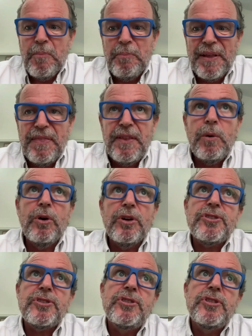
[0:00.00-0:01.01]
but there
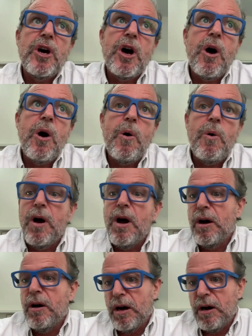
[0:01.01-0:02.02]
was no
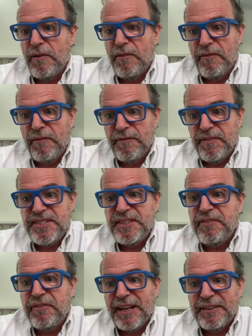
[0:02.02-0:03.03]

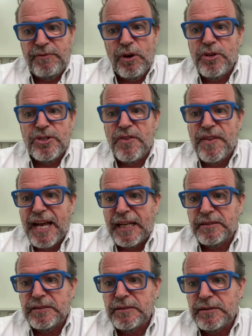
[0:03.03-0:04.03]
VC fund focus on that.
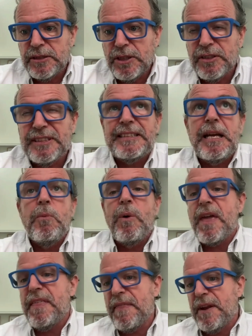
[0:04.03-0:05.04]
The same
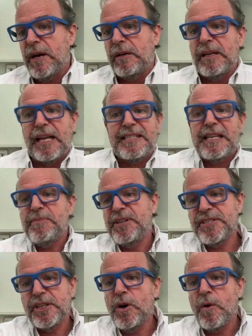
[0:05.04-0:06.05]
way that there, like some
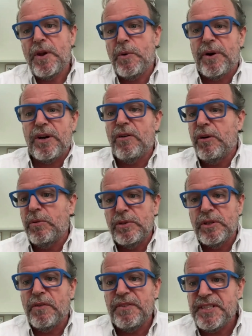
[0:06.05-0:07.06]
years ago, there were no
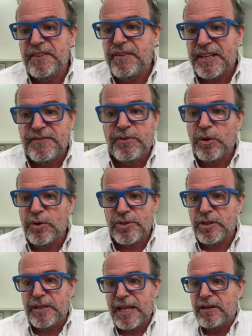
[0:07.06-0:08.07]
VC funds focused
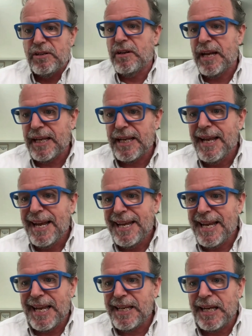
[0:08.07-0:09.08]
on, I don't know, like
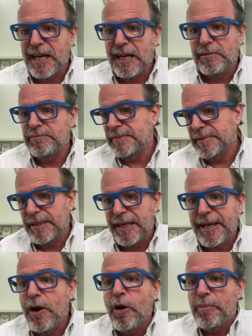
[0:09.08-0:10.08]

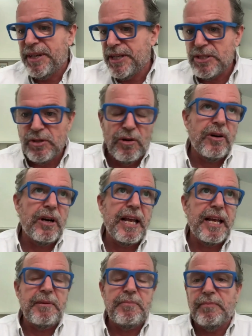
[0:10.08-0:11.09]
e-commerce or
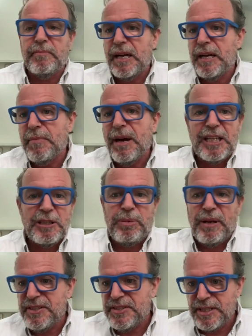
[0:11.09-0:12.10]
like in
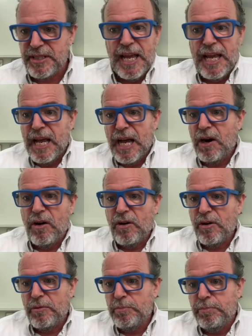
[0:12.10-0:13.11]
marketplaces
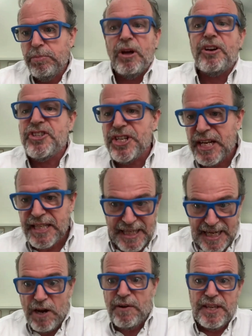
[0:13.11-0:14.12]
or blockchain.
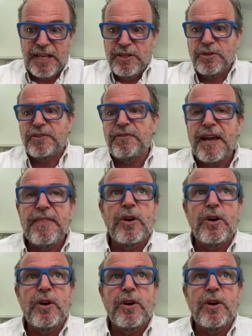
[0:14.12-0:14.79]
And nowadays you could find